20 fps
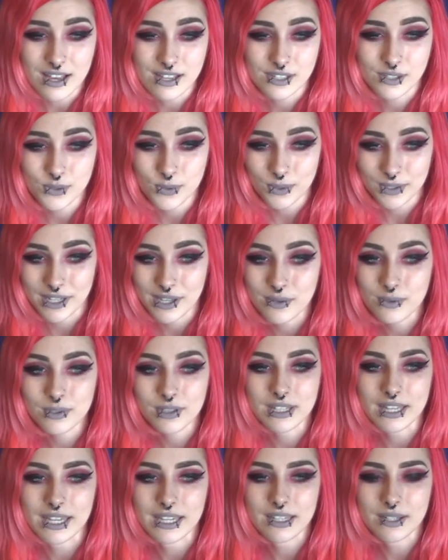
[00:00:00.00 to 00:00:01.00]
sort
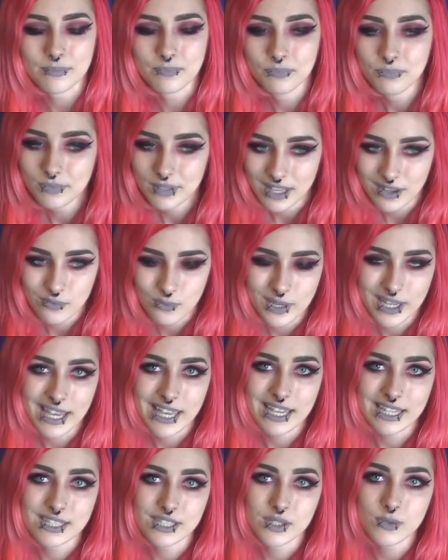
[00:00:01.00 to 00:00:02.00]
out like, if we
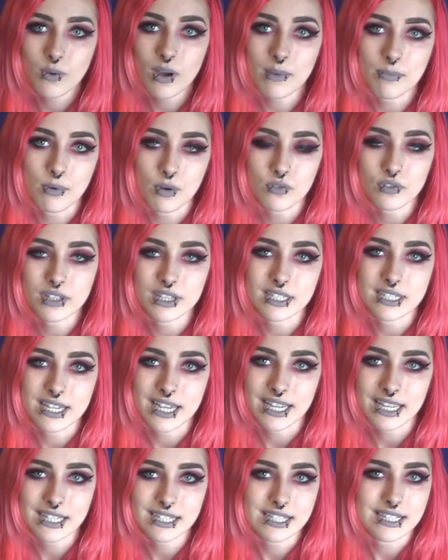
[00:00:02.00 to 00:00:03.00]
can't swap over the
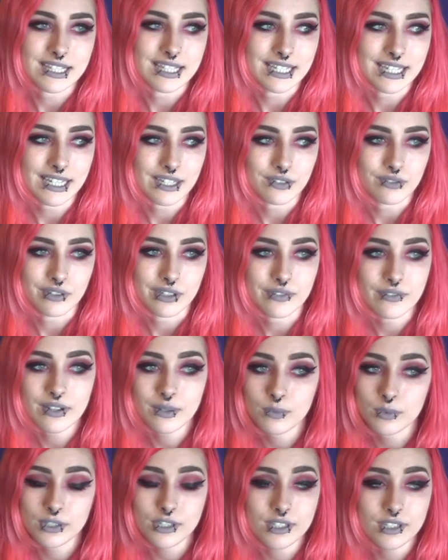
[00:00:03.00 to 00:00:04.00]
tickets and like get a
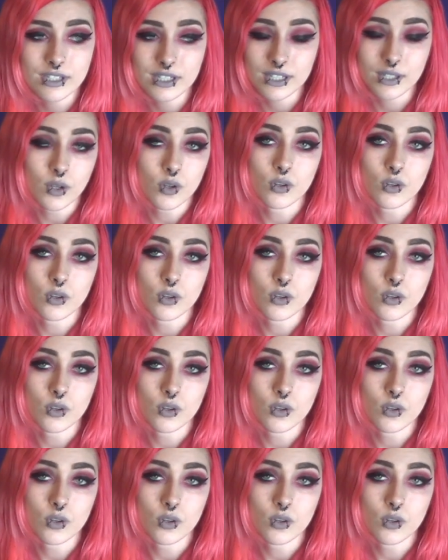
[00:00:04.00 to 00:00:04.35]
refund, we're just gonna